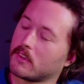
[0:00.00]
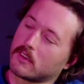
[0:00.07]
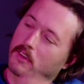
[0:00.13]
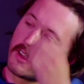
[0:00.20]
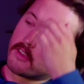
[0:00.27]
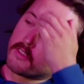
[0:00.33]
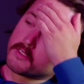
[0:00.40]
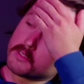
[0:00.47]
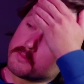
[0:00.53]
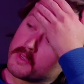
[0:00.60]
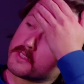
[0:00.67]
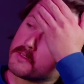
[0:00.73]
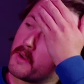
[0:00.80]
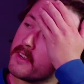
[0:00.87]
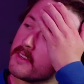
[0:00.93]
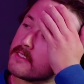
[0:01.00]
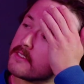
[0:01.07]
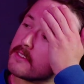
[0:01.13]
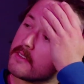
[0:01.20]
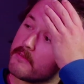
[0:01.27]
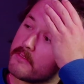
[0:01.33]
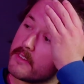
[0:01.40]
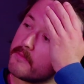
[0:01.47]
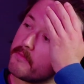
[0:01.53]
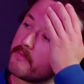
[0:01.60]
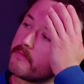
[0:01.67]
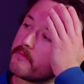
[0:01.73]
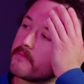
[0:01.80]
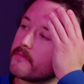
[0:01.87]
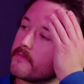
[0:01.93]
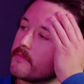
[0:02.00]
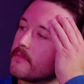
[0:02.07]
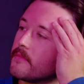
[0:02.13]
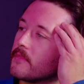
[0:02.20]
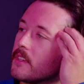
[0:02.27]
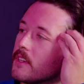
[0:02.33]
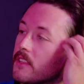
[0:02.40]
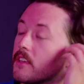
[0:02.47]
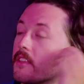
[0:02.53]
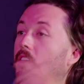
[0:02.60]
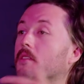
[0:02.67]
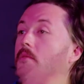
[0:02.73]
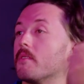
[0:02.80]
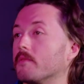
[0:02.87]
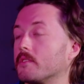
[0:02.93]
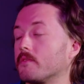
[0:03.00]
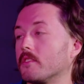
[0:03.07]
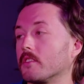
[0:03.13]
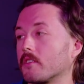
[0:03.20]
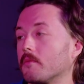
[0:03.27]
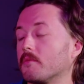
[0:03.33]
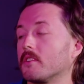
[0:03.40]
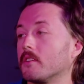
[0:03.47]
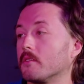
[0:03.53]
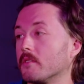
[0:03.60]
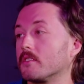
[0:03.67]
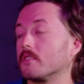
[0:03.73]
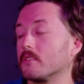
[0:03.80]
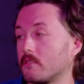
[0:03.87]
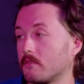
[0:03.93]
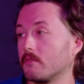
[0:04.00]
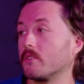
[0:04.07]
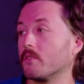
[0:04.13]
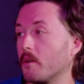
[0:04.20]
early to mid 20s or something. And then the other one was for the Comedy Unit, which is who I